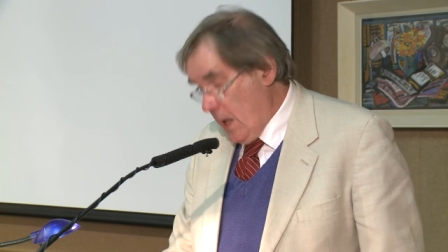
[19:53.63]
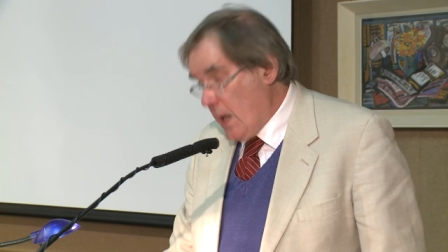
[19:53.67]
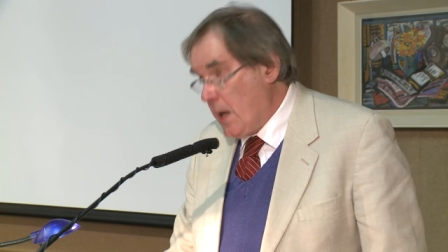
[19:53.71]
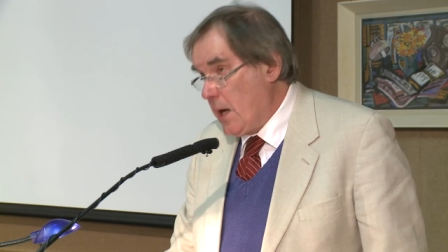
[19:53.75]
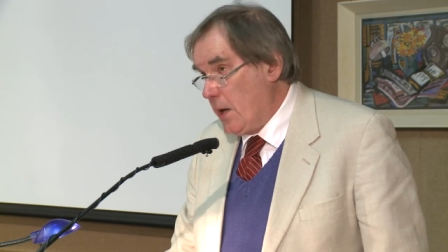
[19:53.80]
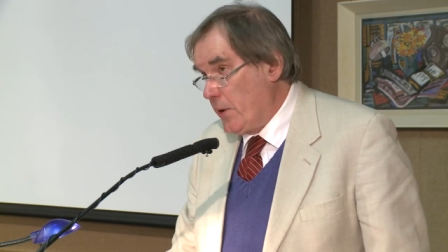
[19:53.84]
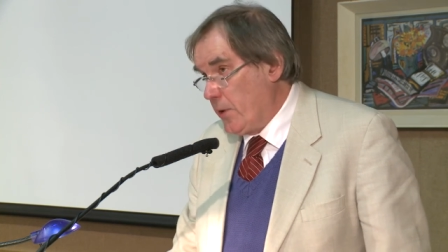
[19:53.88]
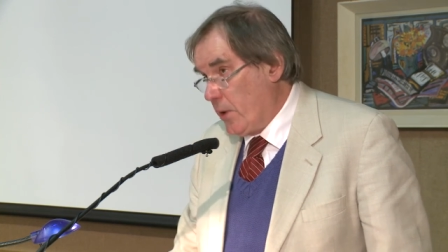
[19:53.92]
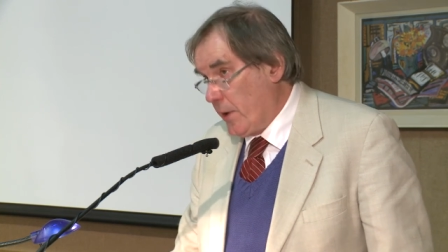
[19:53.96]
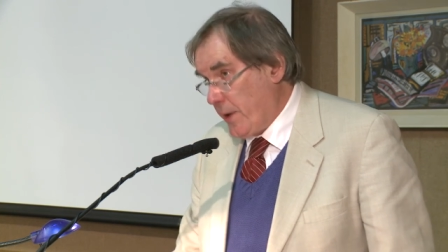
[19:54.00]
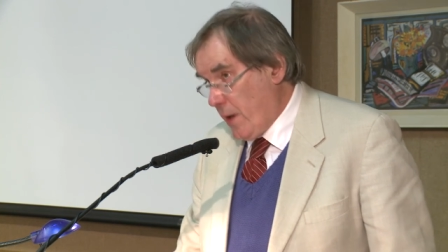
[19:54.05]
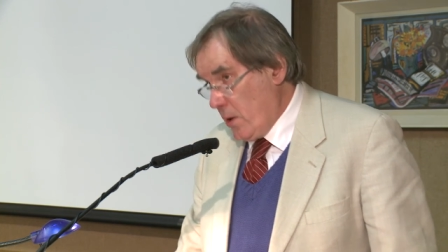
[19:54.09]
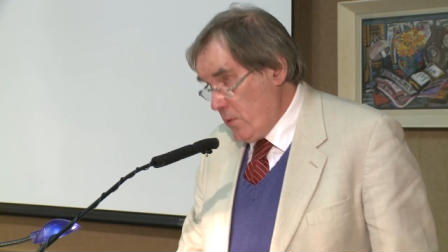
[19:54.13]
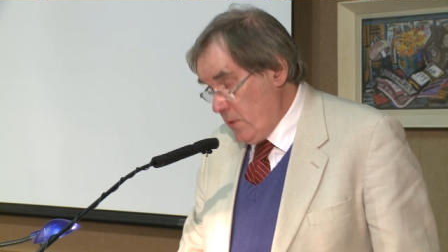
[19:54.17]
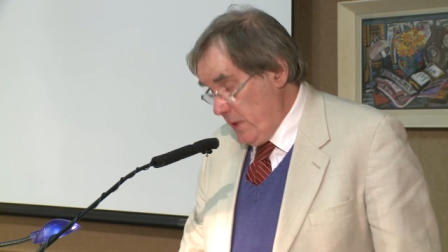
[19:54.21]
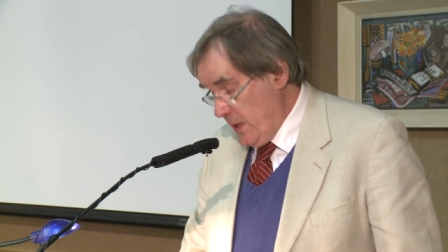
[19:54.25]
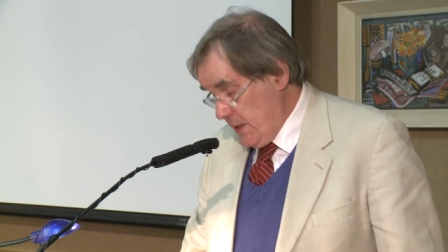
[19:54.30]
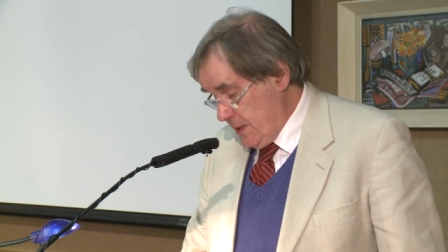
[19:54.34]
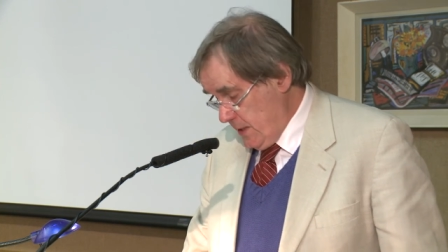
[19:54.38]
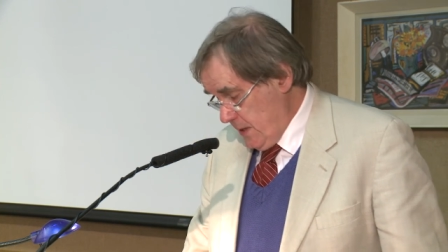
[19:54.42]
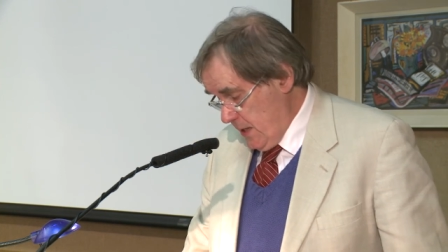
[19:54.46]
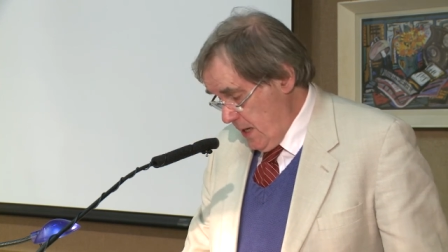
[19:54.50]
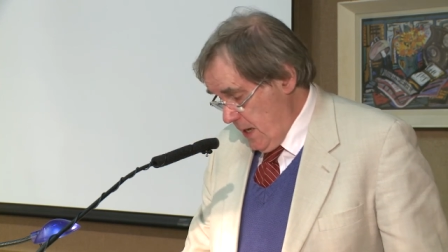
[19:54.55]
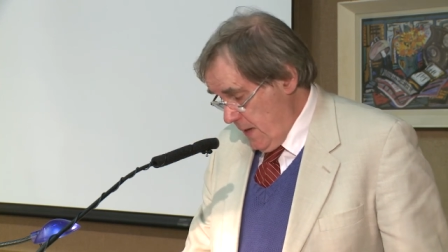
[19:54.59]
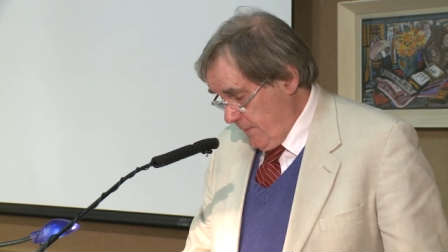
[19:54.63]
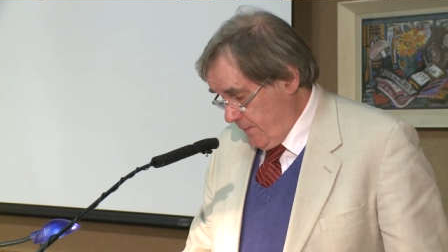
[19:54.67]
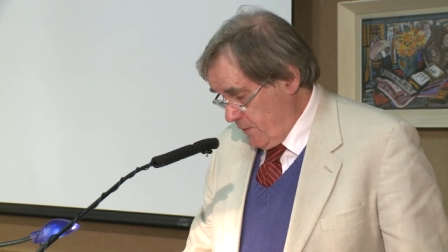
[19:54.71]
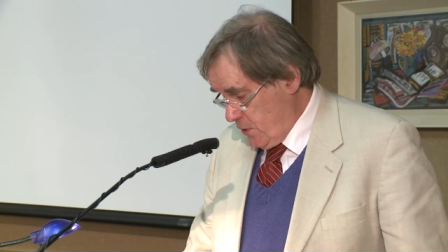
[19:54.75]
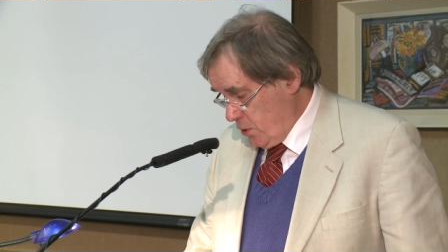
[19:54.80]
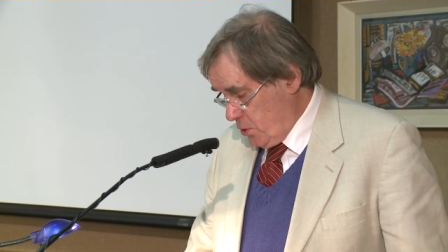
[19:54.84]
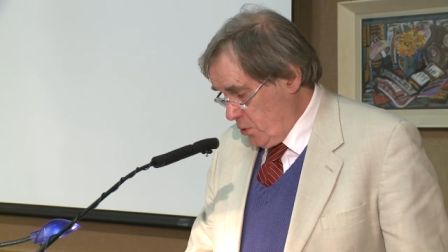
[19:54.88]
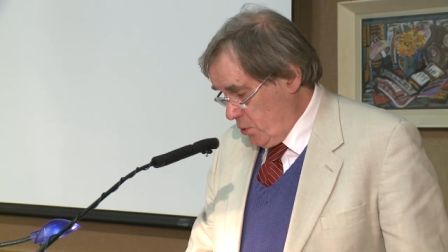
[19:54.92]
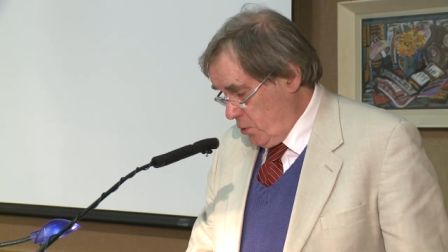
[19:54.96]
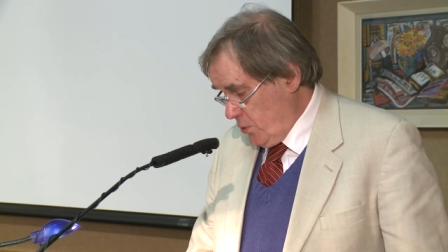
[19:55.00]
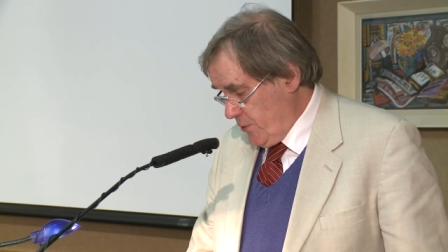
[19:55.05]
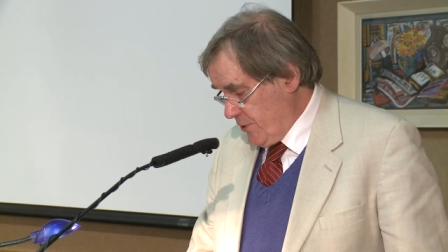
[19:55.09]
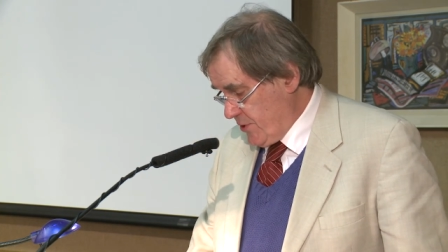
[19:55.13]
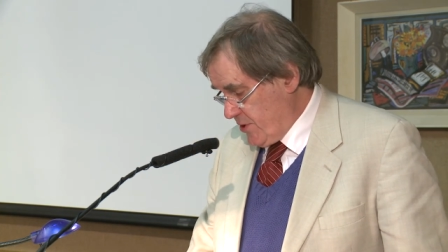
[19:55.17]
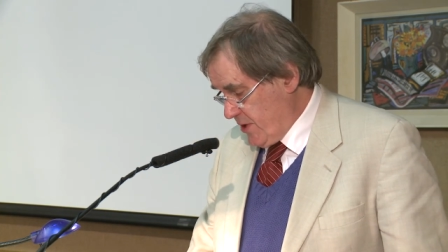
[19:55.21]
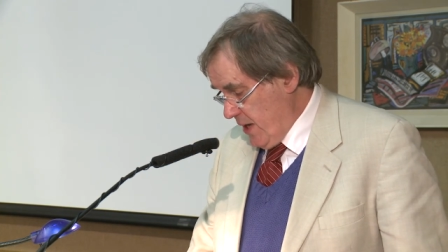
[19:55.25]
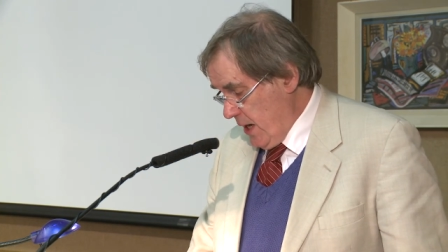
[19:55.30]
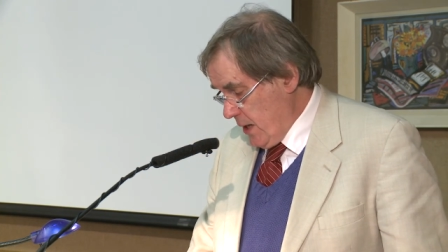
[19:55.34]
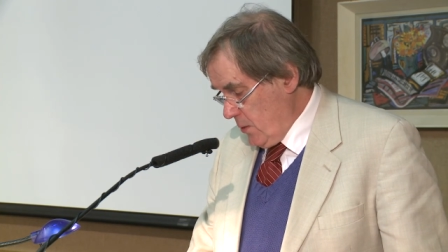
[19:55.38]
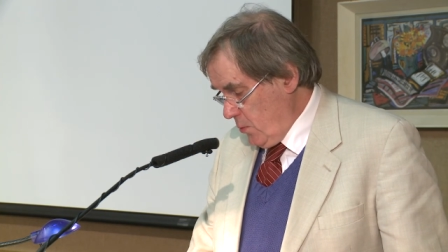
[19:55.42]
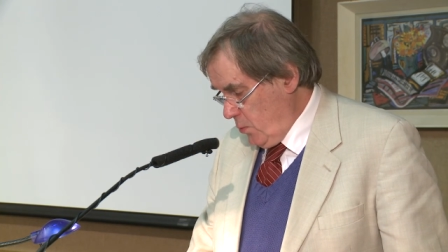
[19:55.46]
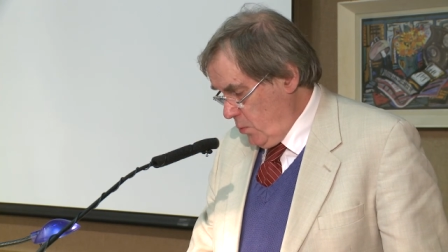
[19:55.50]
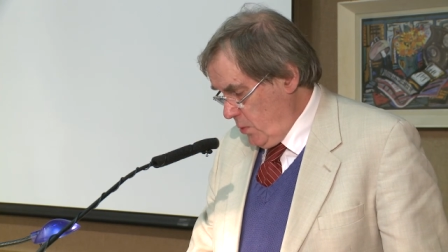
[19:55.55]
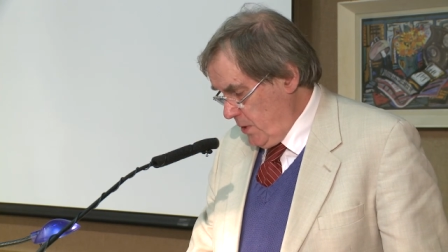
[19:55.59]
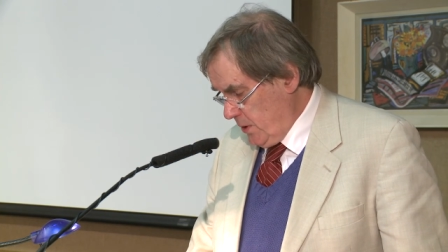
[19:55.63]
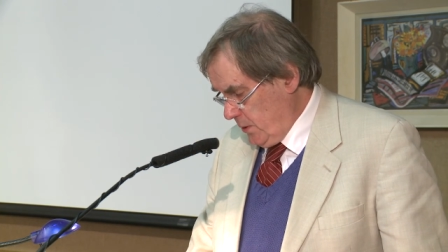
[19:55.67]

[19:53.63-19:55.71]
uh, not only did he have to call the saint